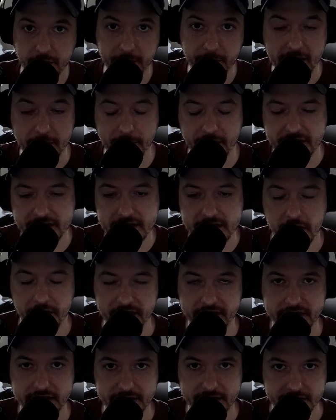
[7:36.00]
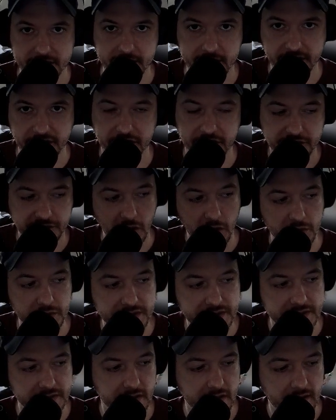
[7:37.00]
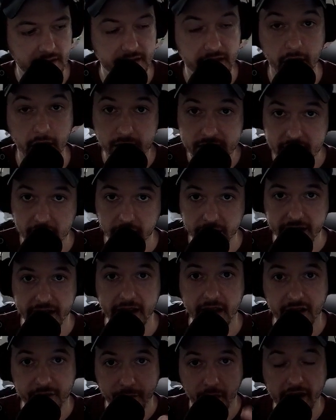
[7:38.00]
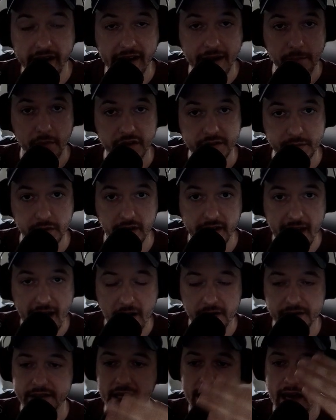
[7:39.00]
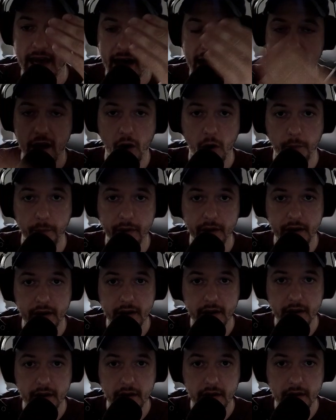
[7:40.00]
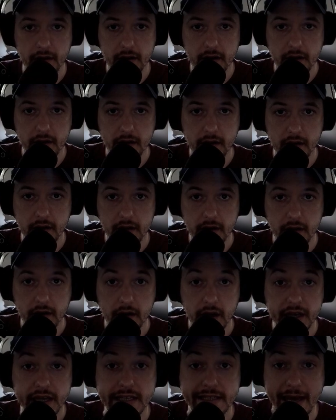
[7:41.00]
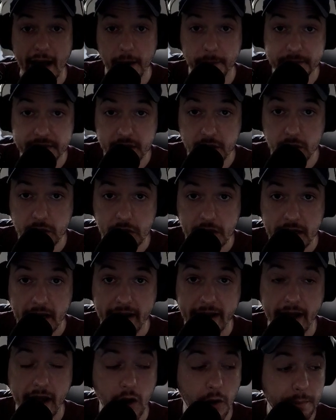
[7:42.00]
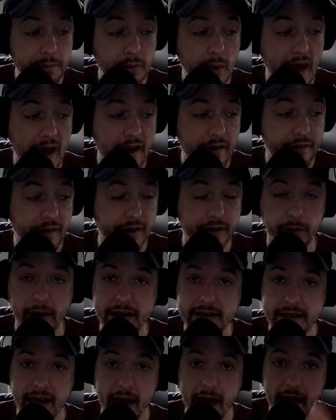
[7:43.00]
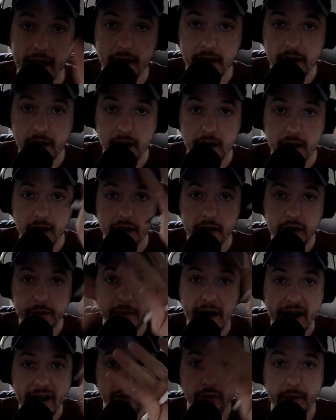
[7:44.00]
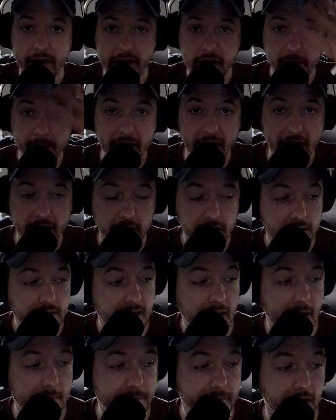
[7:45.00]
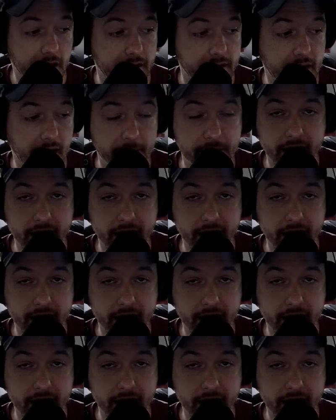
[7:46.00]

repeat. But still, it just shows the utility of playing on multiple accounts. I hope this helped you, and I hope you have a great day. Goodbye, everybody. Goodbye. I'm done.